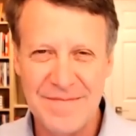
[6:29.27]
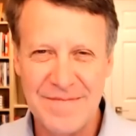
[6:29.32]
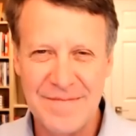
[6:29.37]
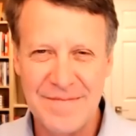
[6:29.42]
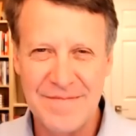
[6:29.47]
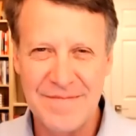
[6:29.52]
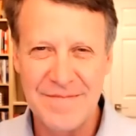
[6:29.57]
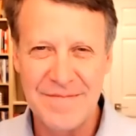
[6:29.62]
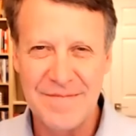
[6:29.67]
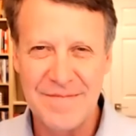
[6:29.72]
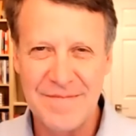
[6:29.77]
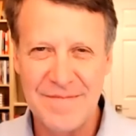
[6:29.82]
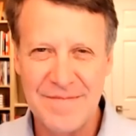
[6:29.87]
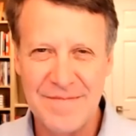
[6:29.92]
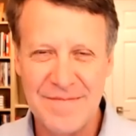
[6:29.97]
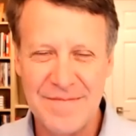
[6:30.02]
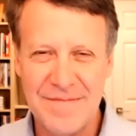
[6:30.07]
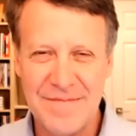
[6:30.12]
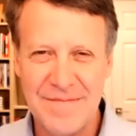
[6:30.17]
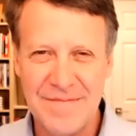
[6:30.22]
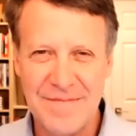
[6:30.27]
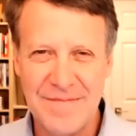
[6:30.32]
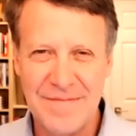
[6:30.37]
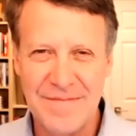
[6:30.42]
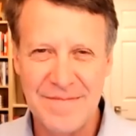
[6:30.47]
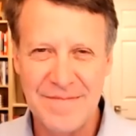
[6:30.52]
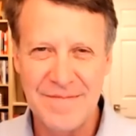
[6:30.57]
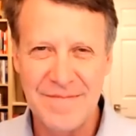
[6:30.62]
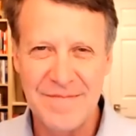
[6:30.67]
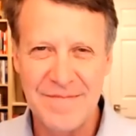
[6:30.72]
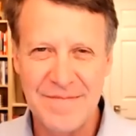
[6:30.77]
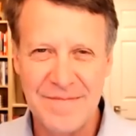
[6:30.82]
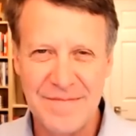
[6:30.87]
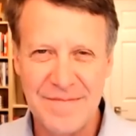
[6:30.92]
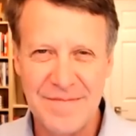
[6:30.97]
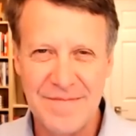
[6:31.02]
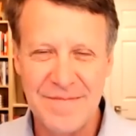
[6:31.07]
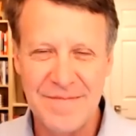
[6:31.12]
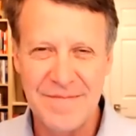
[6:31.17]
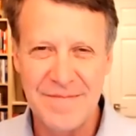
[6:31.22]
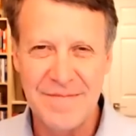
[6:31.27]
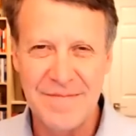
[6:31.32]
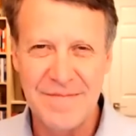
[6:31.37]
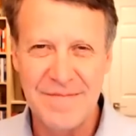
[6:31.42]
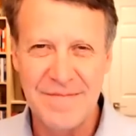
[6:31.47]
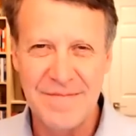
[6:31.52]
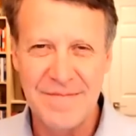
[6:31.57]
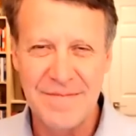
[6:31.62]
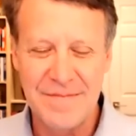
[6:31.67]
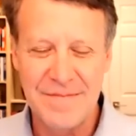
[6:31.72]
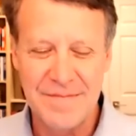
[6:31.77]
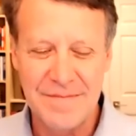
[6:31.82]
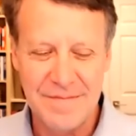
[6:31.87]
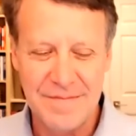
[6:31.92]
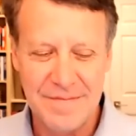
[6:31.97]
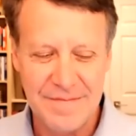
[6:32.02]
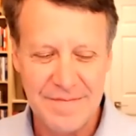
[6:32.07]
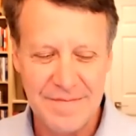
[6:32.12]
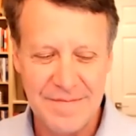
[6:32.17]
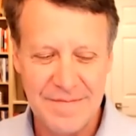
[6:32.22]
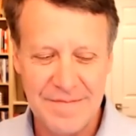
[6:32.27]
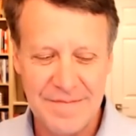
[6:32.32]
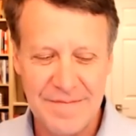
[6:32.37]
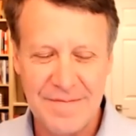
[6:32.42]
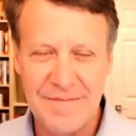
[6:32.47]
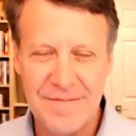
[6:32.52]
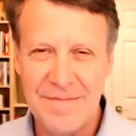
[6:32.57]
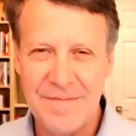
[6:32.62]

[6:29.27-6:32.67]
This person isn't speaking.